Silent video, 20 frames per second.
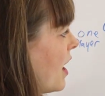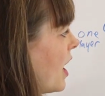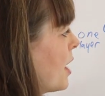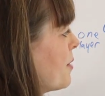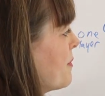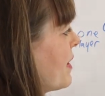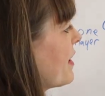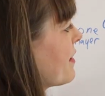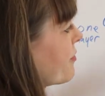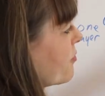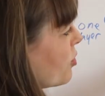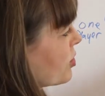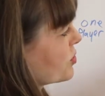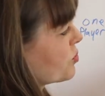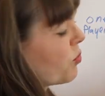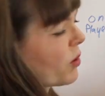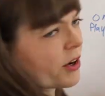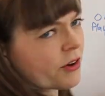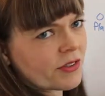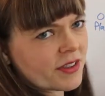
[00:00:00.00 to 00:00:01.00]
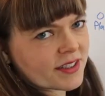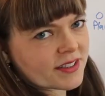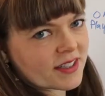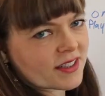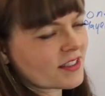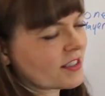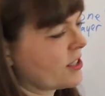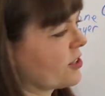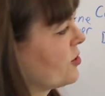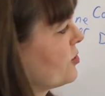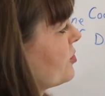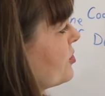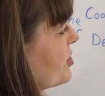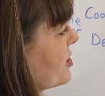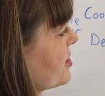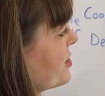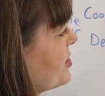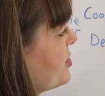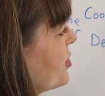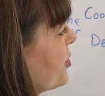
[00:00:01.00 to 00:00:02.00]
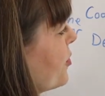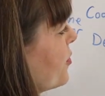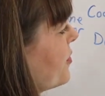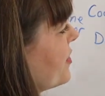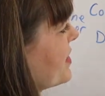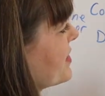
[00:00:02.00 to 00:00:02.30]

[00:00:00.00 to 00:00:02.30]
Um, and of course, what do these institutions do?